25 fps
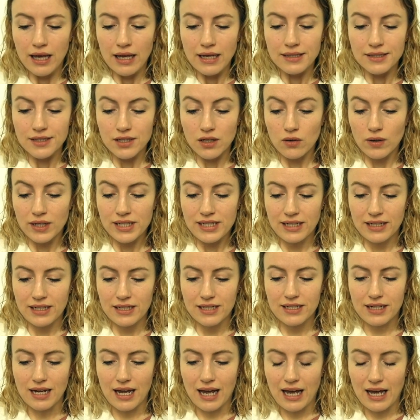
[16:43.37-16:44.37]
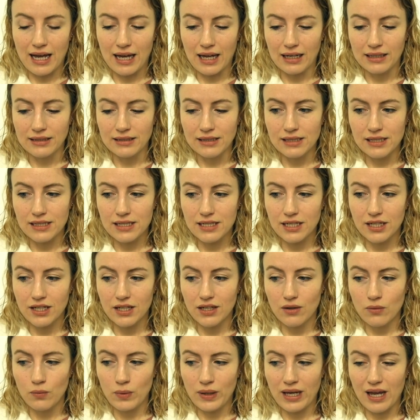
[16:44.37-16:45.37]
So I did it, and
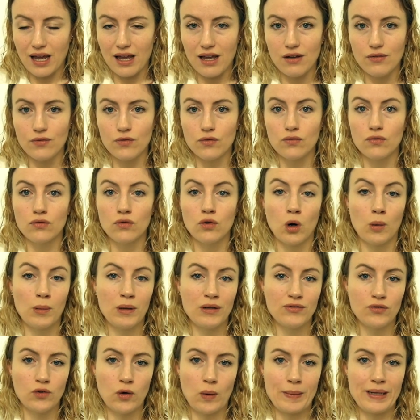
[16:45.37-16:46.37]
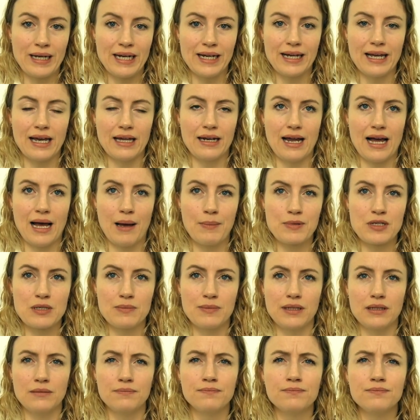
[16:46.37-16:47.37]
we gave normal formula again,
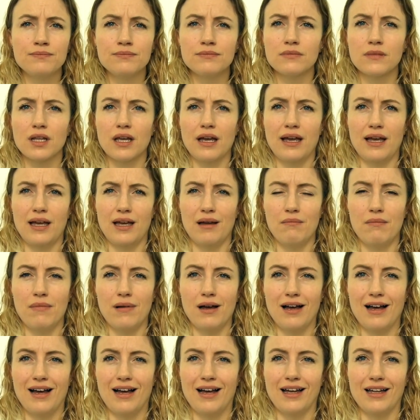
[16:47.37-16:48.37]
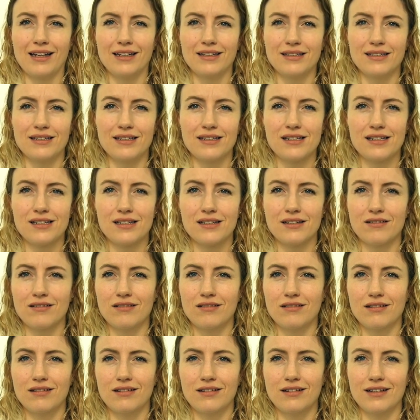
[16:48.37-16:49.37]
Aptamil, and
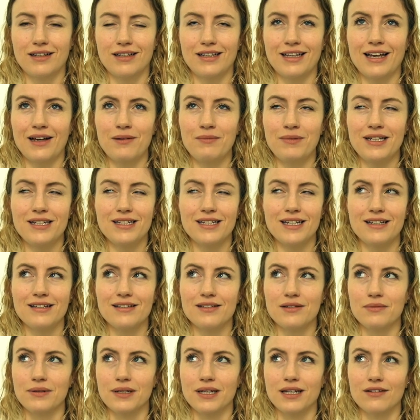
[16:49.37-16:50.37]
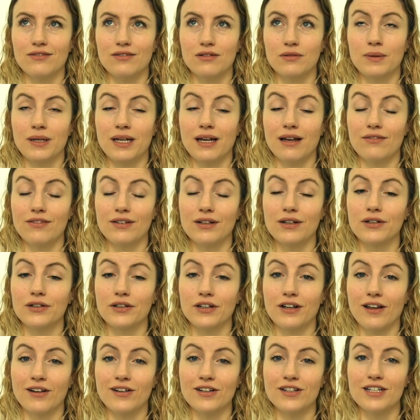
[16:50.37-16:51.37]
how many days did we give it? We gave it a
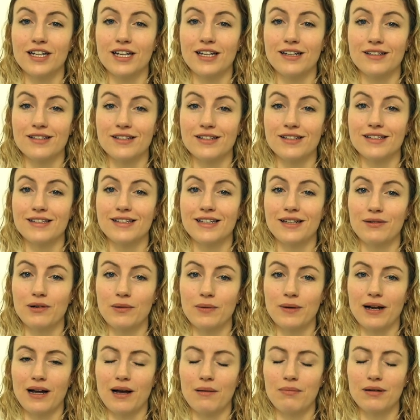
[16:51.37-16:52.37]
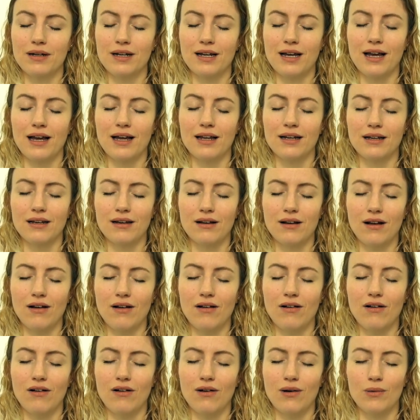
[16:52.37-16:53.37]
good lot of days to see what would happen, and
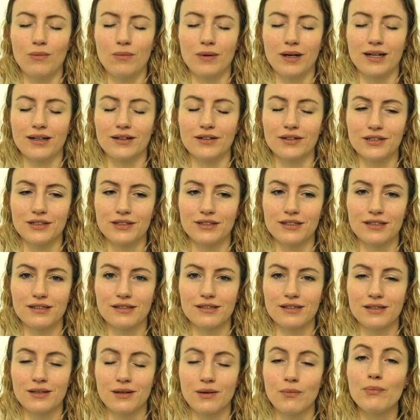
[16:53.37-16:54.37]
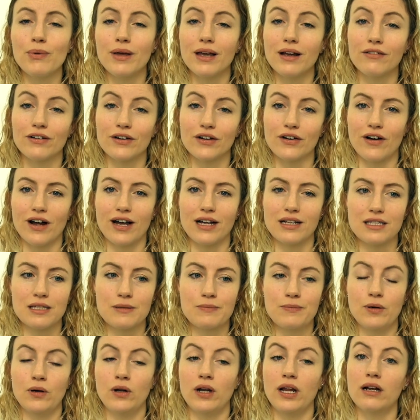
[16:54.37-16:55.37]
oh my goodness, big regrets,
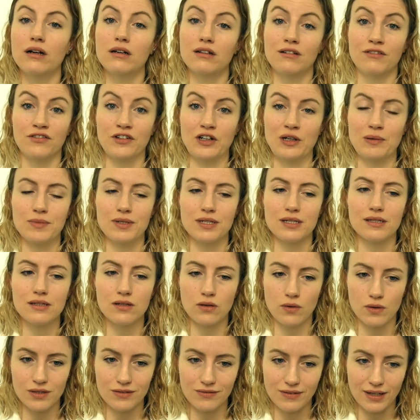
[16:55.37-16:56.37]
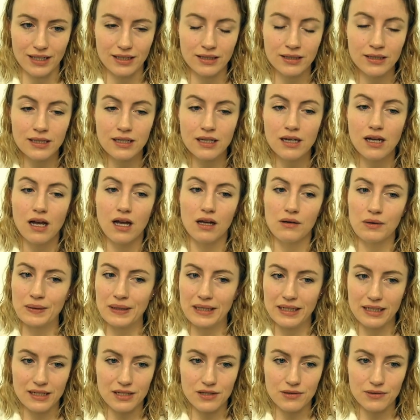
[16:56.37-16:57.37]
but it confirmed it, so it was fine. I won't
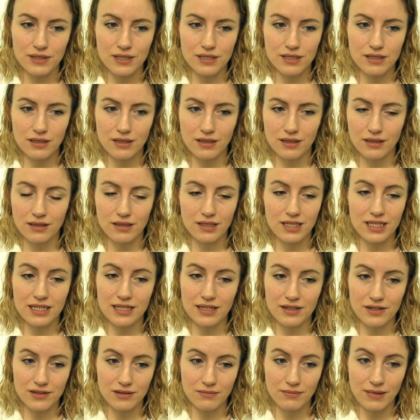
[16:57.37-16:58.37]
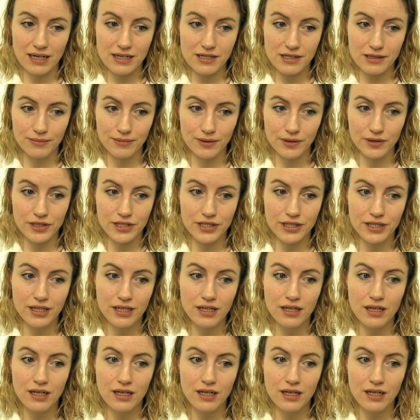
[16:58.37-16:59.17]
get into it, the detail doesn't matter, but